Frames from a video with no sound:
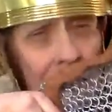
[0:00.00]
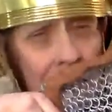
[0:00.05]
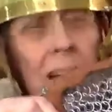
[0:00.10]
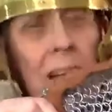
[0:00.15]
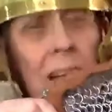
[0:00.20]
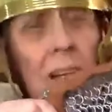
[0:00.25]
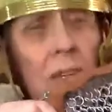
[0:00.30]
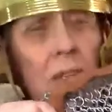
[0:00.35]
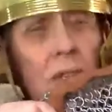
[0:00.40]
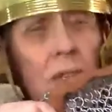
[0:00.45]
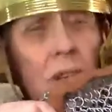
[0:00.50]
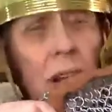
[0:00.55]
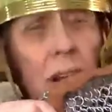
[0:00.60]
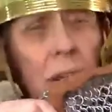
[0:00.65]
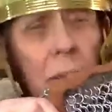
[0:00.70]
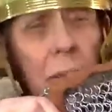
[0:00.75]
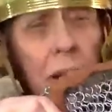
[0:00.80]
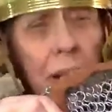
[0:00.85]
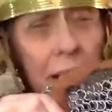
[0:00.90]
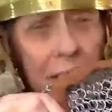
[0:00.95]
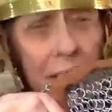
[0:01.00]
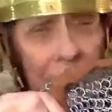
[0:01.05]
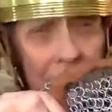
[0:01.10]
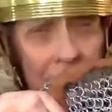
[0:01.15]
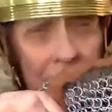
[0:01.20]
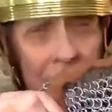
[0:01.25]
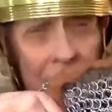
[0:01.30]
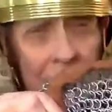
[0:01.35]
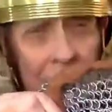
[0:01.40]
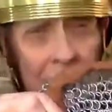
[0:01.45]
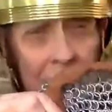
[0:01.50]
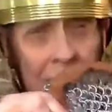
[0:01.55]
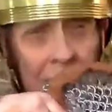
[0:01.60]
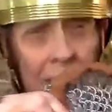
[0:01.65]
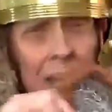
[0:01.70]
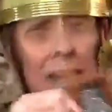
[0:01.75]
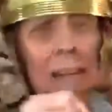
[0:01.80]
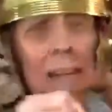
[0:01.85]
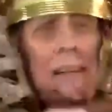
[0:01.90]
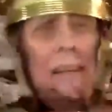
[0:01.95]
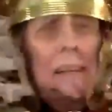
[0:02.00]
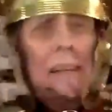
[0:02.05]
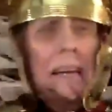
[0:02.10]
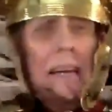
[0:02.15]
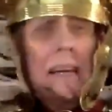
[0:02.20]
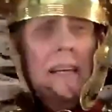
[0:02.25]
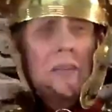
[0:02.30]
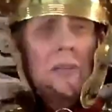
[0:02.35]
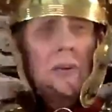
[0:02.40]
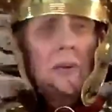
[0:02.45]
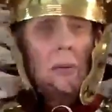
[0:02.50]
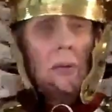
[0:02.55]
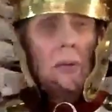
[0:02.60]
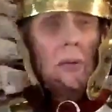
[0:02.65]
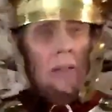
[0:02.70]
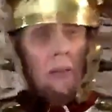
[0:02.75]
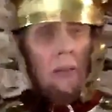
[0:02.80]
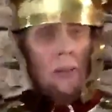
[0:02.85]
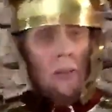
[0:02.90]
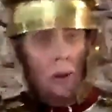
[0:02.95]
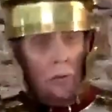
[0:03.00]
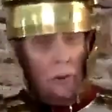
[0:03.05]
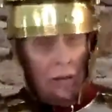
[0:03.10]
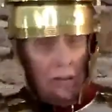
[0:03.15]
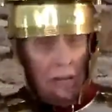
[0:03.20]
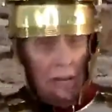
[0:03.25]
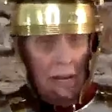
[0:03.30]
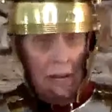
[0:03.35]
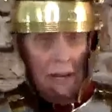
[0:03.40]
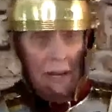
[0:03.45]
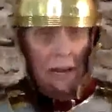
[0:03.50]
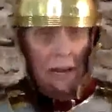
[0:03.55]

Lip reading: as chainmail. It's called lorica